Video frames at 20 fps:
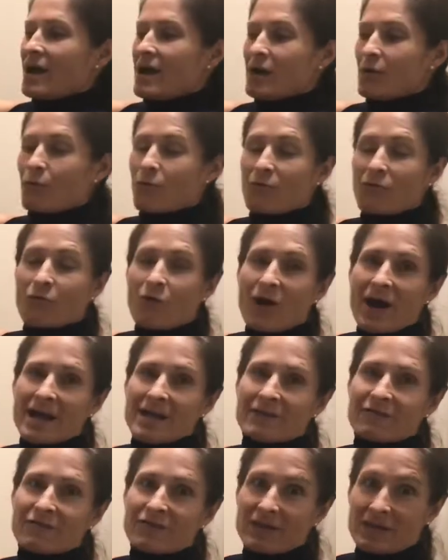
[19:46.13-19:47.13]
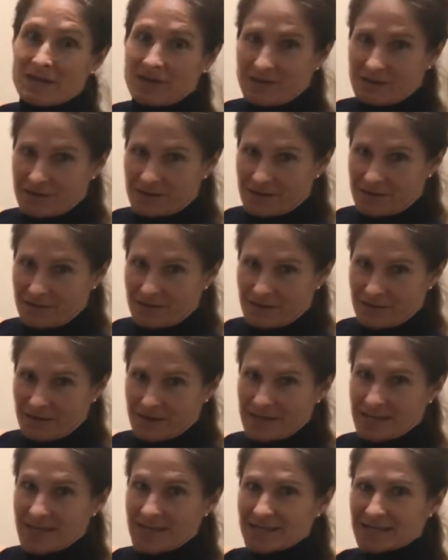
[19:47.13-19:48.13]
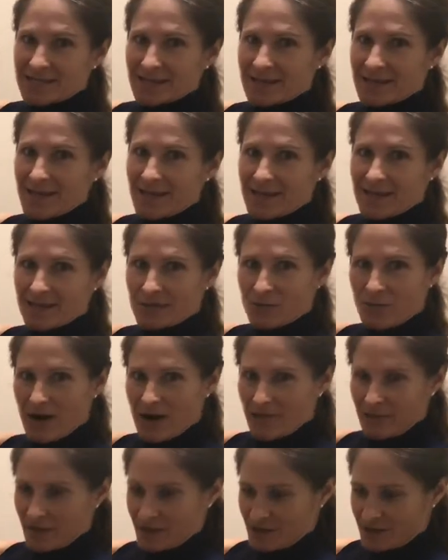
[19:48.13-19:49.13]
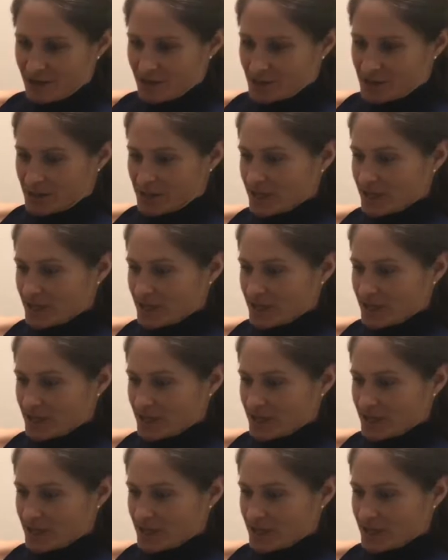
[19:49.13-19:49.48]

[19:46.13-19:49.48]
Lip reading: white vinegar, distillated white vinegar.